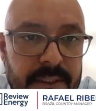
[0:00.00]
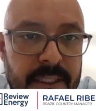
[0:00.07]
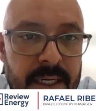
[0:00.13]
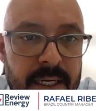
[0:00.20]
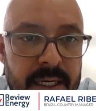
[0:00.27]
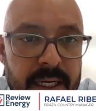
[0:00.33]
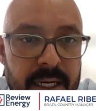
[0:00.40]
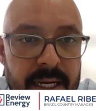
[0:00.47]

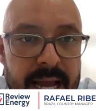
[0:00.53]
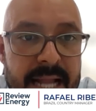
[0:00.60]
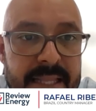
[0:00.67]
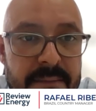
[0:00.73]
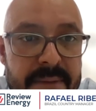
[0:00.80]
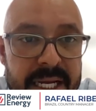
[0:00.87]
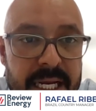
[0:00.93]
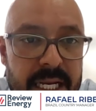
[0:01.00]
At the
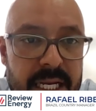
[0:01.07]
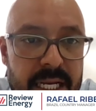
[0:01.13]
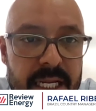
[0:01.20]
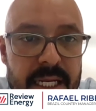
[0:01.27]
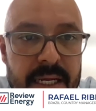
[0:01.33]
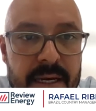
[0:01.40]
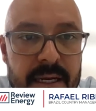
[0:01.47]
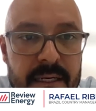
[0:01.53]

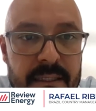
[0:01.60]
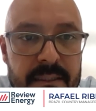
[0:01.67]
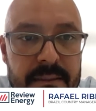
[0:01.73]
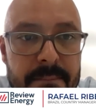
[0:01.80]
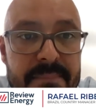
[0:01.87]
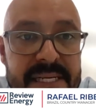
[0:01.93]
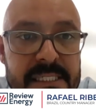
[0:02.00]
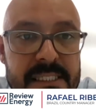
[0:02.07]
beginning, the
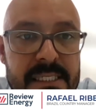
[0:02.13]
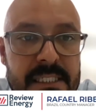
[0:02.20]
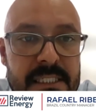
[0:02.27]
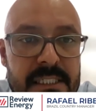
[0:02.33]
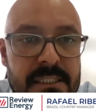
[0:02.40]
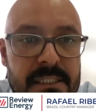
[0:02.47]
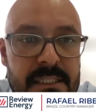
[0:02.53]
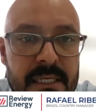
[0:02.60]

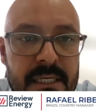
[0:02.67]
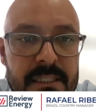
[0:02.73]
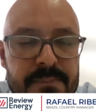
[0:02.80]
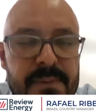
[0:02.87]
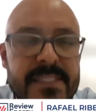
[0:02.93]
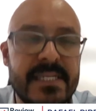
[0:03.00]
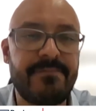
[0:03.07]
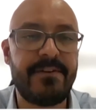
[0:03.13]
business,
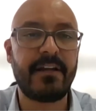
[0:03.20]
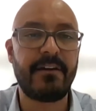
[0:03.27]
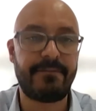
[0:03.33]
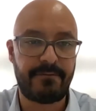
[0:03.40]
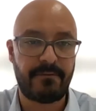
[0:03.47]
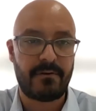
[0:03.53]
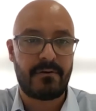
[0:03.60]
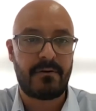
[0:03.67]
specifically
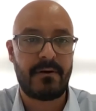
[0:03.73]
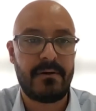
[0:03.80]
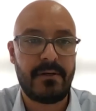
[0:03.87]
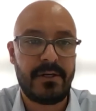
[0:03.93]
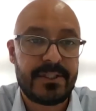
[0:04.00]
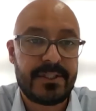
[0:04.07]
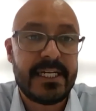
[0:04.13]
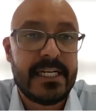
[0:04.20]
for
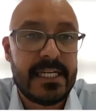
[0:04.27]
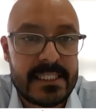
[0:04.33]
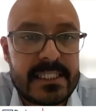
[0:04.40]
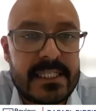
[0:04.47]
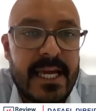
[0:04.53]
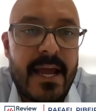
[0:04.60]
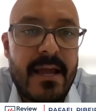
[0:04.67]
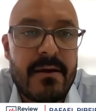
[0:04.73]
utility
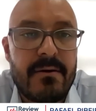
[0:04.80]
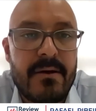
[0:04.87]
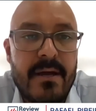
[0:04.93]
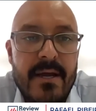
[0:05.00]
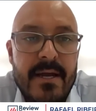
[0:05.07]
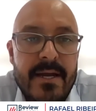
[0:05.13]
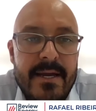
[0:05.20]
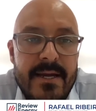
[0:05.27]
scale,
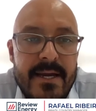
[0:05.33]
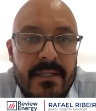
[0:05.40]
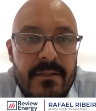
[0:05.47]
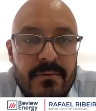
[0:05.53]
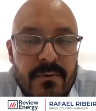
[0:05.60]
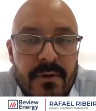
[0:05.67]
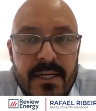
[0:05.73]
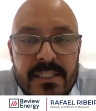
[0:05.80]
it
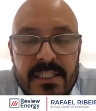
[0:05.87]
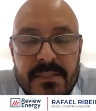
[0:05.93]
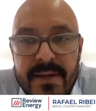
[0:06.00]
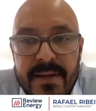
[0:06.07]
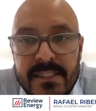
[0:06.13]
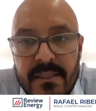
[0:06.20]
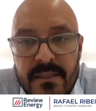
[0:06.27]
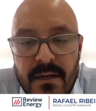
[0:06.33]
was
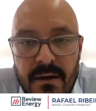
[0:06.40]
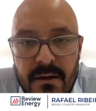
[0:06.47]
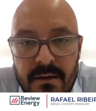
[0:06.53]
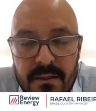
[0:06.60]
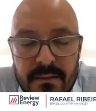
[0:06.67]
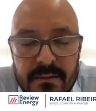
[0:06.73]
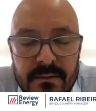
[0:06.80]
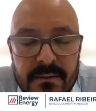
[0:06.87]
based
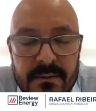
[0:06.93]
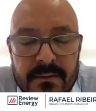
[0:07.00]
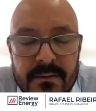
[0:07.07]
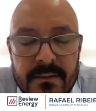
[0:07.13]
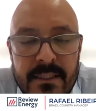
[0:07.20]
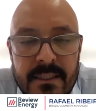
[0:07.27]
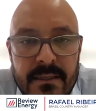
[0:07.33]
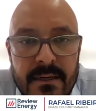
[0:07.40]

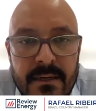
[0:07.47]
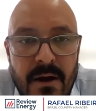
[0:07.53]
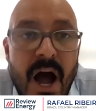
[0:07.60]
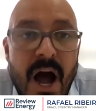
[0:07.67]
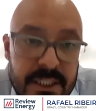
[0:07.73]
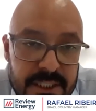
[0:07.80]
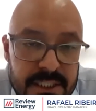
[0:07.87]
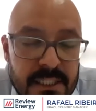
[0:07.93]
on
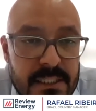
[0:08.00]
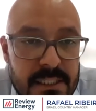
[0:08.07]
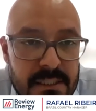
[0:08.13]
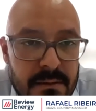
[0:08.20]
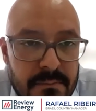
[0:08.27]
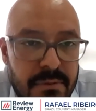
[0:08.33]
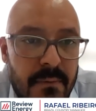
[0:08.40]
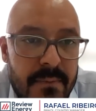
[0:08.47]
auctions,
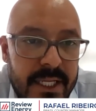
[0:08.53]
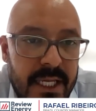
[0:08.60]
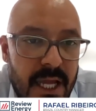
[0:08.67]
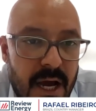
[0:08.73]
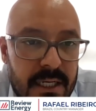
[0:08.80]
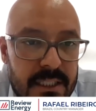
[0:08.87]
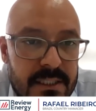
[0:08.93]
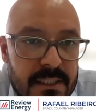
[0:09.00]
public
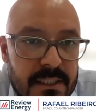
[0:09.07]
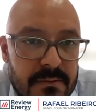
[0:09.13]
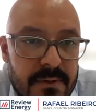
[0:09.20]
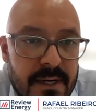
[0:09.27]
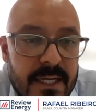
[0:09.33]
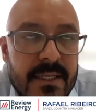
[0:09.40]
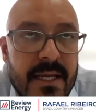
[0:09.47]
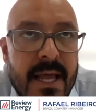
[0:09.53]
auctions,
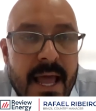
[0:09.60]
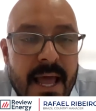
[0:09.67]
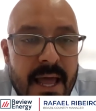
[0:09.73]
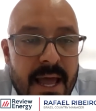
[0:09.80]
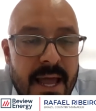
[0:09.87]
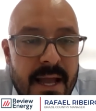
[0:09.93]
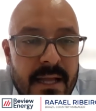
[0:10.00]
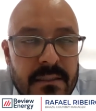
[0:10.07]
right?
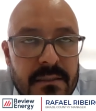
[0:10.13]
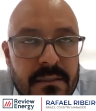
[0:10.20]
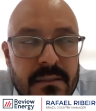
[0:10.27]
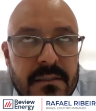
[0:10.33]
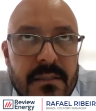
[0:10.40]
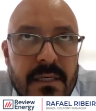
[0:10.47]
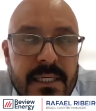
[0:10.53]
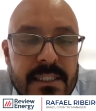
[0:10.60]
And
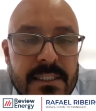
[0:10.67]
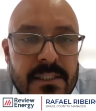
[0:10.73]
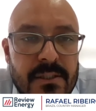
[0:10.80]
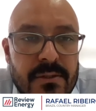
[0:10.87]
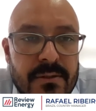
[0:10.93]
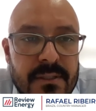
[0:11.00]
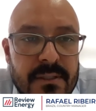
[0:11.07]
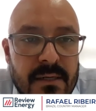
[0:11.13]
since
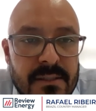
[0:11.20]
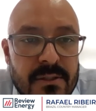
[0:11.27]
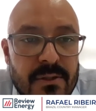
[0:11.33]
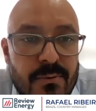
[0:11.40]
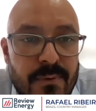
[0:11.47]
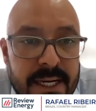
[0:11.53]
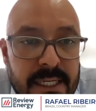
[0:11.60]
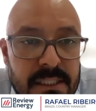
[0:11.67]

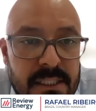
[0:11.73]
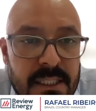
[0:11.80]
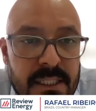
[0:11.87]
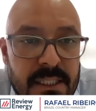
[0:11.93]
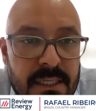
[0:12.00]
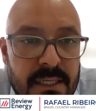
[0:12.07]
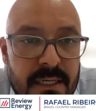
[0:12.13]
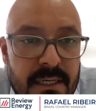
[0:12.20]
2020,
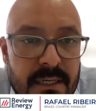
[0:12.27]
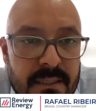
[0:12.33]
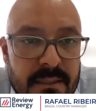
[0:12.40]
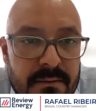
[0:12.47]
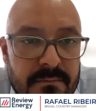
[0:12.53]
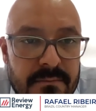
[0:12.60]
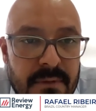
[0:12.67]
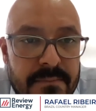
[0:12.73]

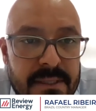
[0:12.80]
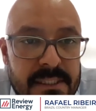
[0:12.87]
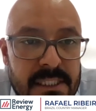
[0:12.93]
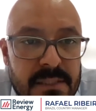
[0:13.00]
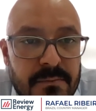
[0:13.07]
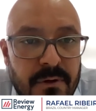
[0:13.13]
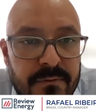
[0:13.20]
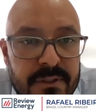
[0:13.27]
the business
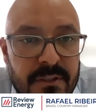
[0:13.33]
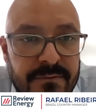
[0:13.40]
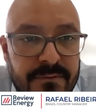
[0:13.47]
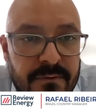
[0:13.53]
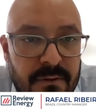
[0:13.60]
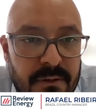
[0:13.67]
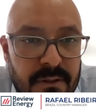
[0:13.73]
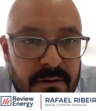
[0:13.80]
moved
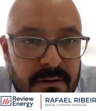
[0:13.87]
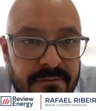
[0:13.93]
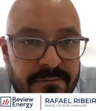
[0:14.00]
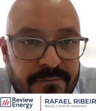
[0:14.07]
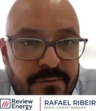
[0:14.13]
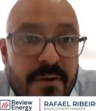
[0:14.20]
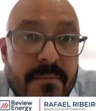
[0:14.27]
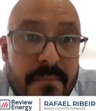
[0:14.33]
for
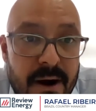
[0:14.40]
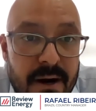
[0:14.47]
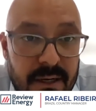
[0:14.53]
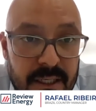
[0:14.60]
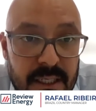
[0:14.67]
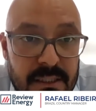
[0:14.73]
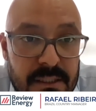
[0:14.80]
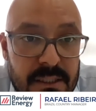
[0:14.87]
free
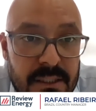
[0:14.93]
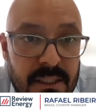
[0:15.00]
market,